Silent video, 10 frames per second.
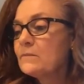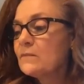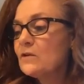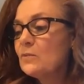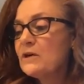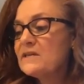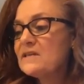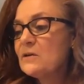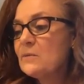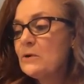The
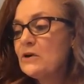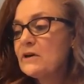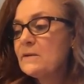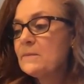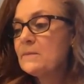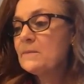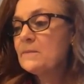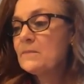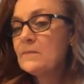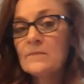president book.
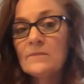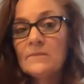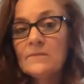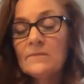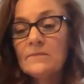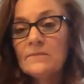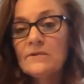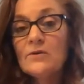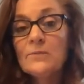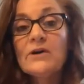
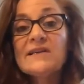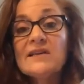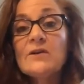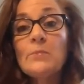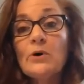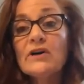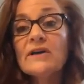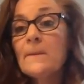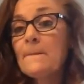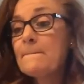Your president book.
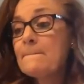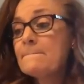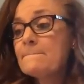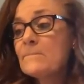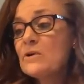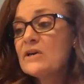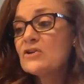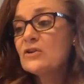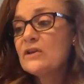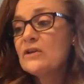You're
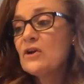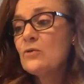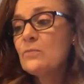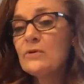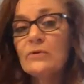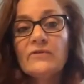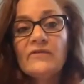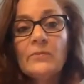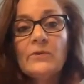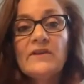actually Yo Millard
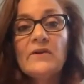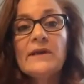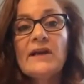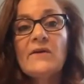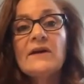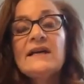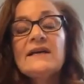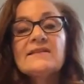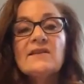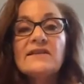Fillmore. There we go.
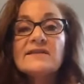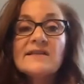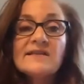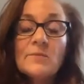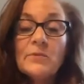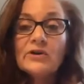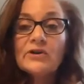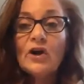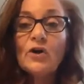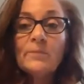So this is the book,
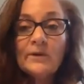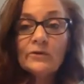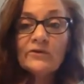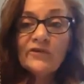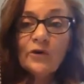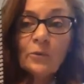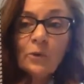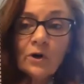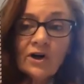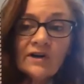Yo Millard
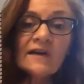Fillmore,